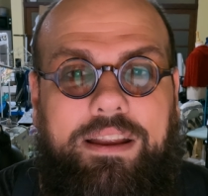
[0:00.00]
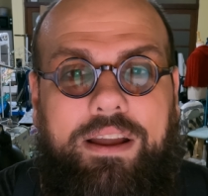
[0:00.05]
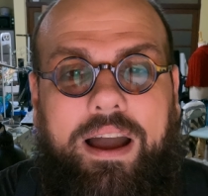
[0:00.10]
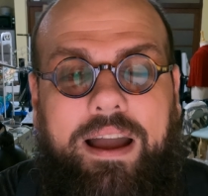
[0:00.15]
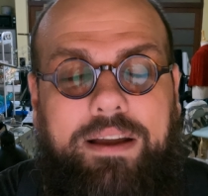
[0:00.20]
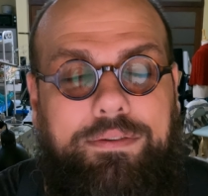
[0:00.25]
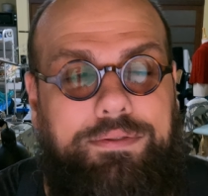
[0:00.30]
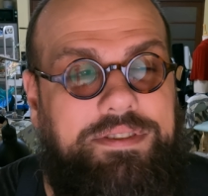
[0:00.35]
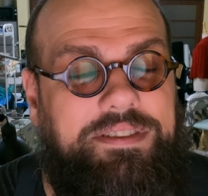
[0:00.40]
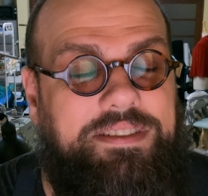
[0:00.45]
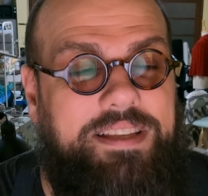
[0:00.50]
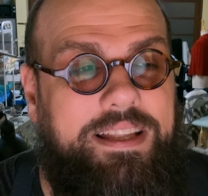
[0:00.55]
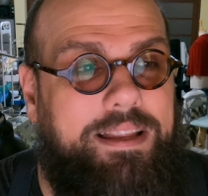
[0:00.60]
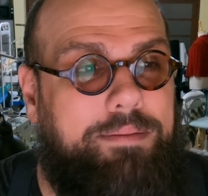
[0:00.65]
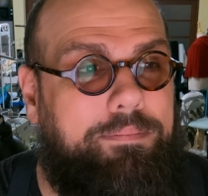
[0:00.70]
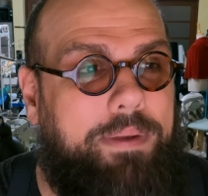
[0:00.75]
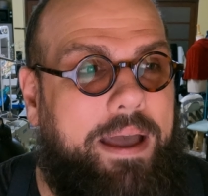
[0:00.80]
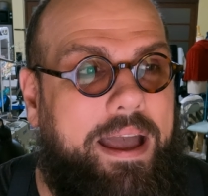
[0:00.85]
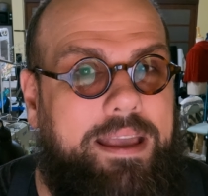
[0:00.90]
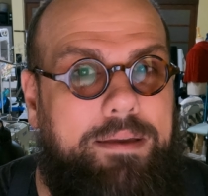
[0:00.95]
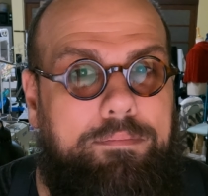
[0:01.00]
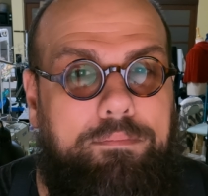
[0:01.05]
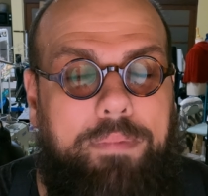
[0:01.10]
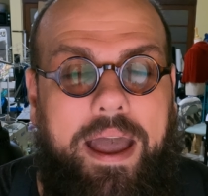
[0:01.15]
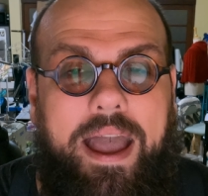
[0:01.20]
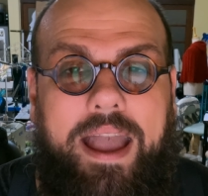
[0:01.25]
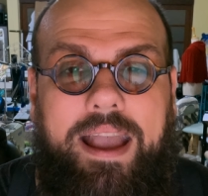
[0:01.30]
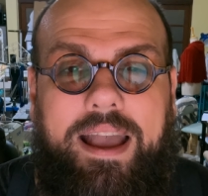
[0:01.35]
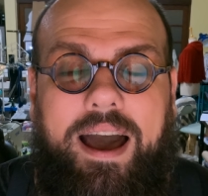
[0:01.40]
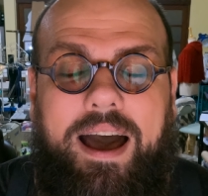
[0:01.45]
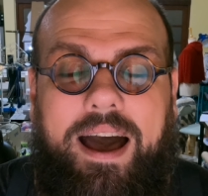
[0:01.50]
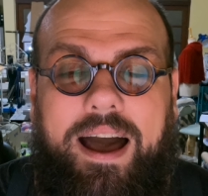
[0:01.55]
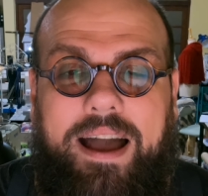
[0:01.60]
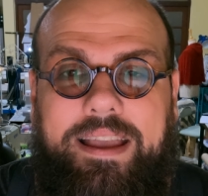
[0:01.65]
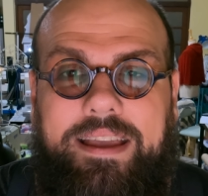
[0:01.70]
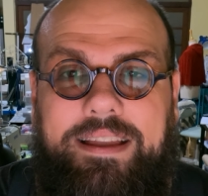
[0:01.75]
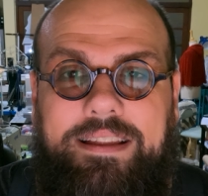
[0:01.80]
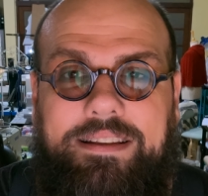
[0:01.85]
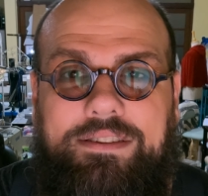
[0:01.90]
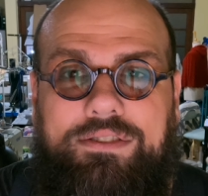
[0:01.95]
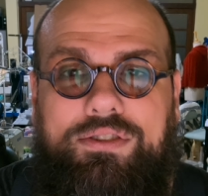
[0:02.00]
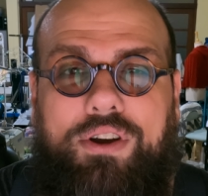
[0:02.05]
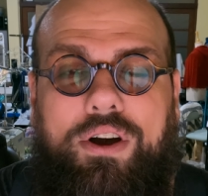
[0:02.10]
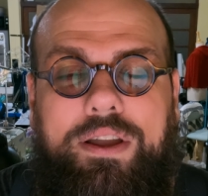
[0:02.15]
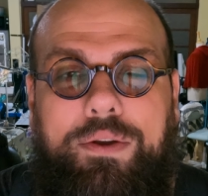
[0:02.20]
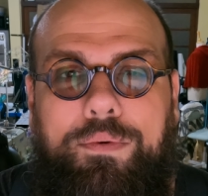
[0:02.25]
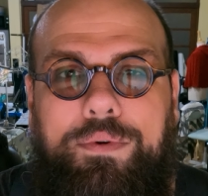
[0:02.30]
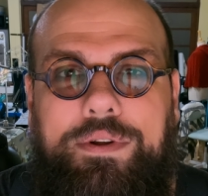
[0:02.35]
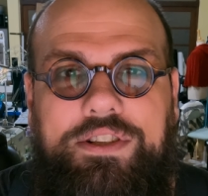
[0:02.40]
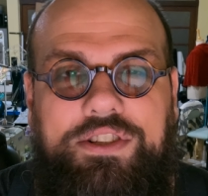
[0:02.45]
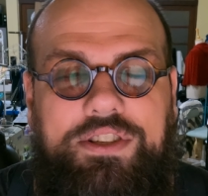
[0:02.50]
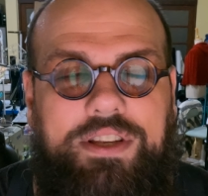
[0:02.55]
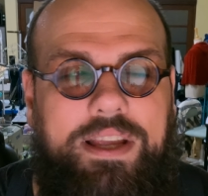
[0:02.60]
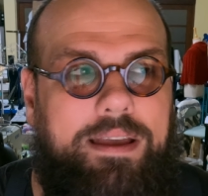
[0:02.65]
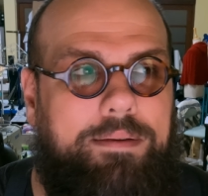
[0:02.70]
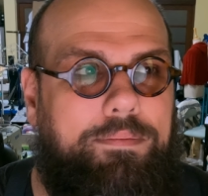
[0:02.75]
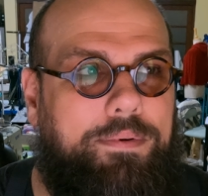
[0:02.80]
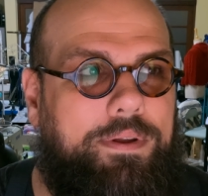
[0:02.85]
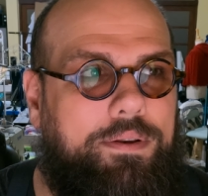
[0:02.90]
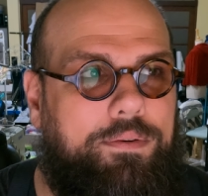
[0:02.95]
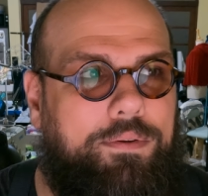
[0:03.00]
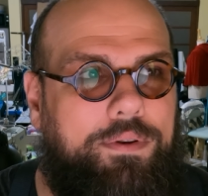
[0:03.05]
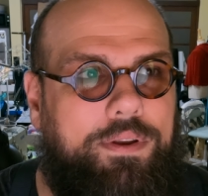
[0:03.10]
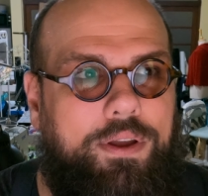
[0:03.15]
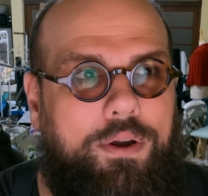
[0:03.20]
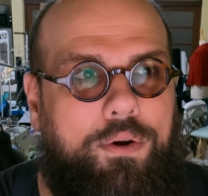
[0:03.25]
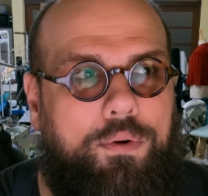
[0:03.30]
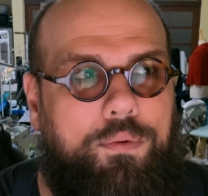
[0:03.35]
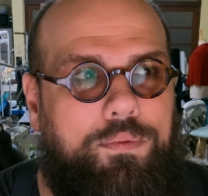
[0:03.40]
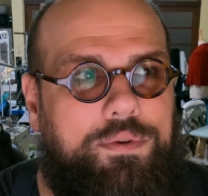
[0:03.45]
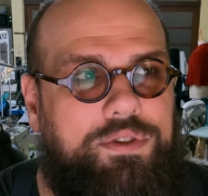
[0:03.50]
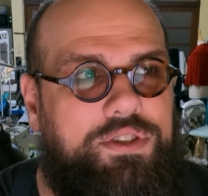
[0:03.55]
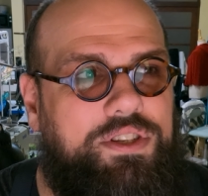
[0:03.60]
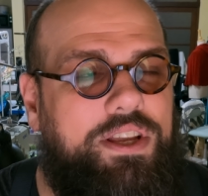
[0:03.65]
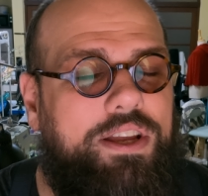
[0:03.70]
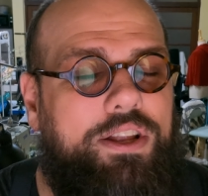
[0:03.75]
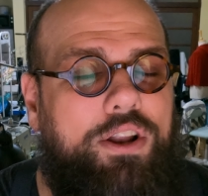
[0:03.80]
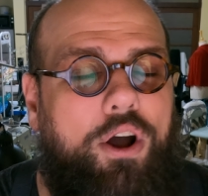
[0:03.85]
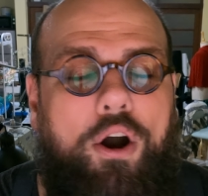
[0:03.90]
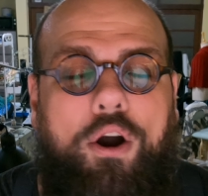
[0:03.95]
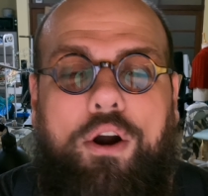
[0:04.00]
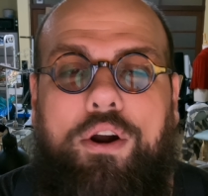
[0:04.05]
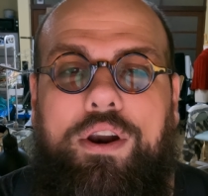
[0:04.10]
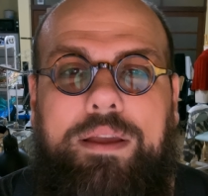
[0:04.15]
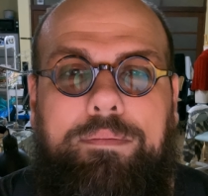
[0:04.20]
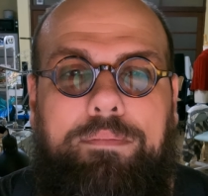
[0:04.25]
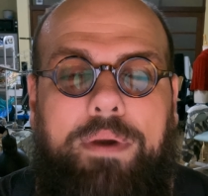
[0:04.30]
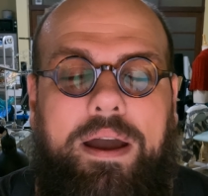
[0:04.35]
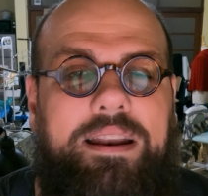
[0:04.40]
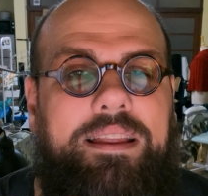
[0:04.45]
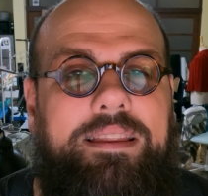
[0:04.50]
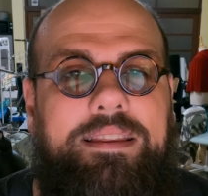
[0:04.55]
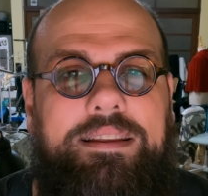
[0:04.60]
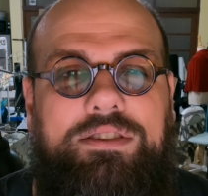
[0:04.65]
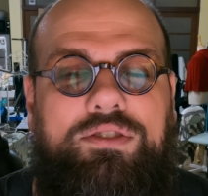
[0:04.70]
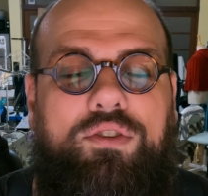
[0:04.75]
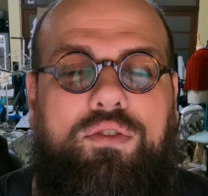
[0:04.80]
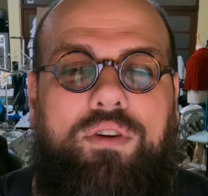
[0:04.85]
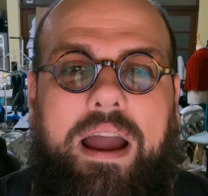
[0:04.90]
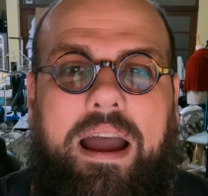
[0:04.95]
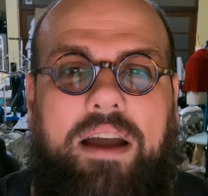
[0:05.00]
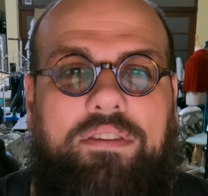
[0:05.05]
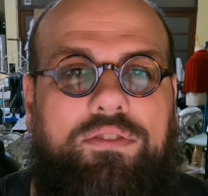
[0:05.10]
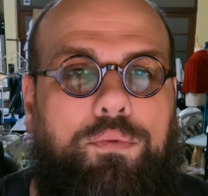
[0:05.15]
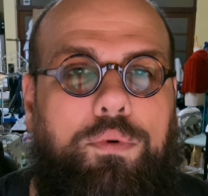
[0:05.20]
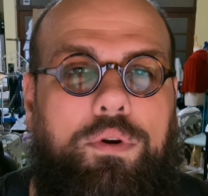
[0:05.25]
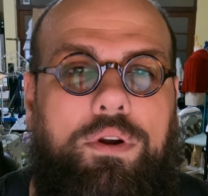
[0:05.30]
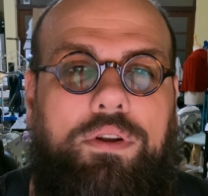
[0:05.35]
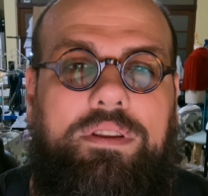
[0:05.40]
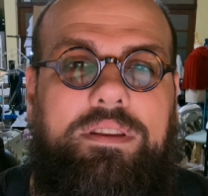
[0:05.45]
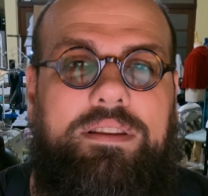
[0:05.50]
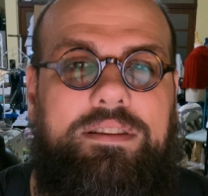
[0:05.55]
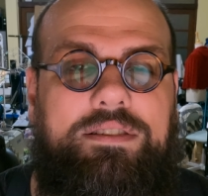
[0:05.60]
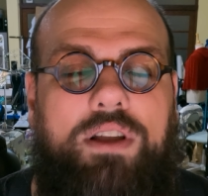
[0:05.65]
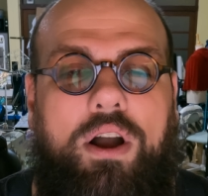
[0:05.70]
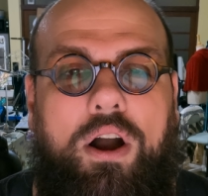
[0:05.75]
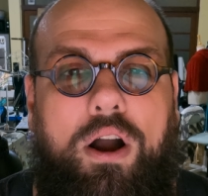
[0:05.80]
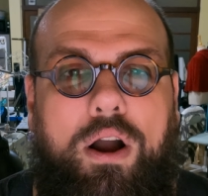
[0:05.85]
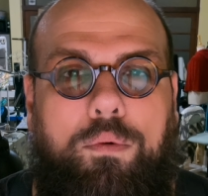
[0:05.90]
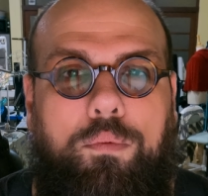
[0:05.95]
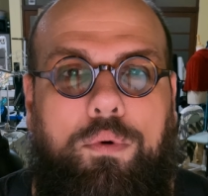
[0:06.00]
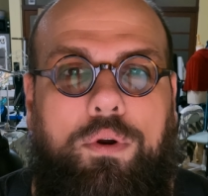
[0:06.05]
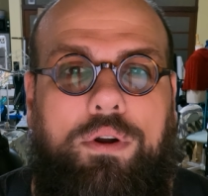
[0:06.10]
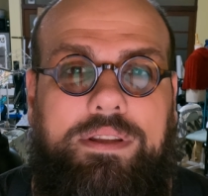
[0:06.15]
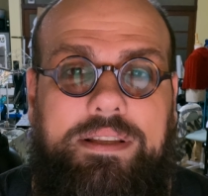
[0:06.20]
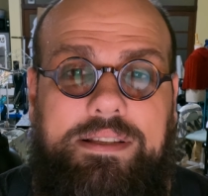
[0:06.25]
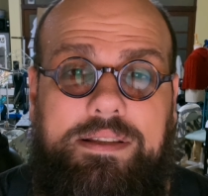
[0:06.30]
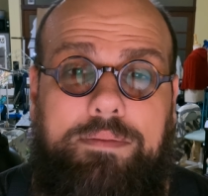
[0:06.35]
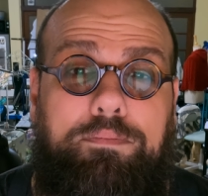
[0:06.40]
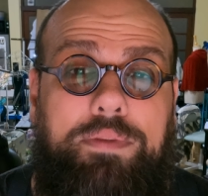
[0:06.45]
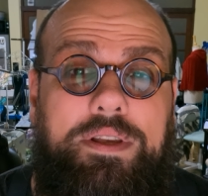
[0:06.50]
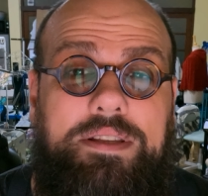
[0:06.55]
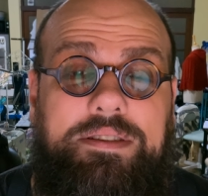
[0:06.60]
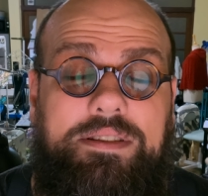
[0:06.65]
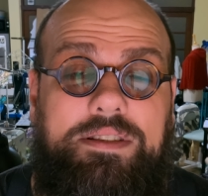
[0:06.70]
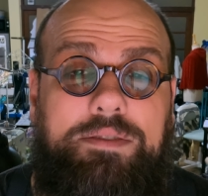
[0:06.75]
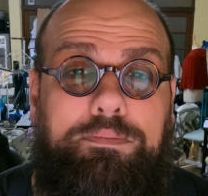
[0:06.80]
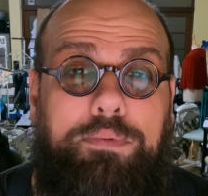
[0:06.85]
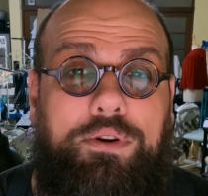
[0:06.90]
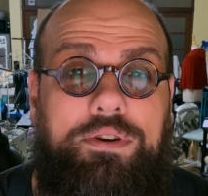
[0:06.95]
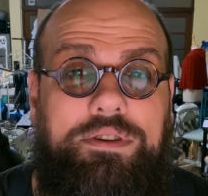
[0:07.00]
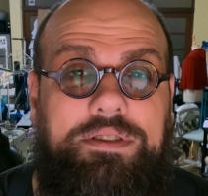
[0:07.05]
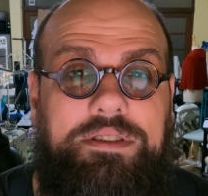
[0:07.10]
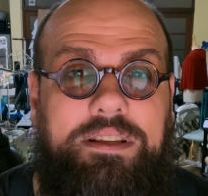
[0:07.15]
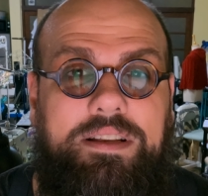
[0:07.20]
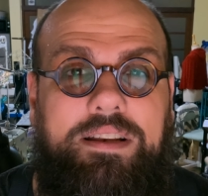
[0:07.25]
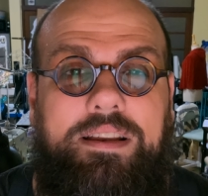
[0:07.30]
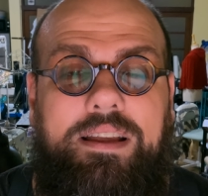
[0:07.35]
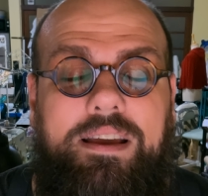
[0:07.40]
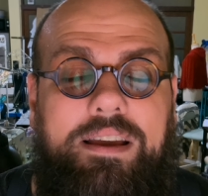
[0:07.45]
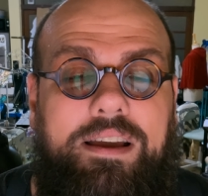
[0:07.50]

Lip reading: I was sitting back in Bangkok and talking with Jib, and she had already been in this craft world, in this art world as a business person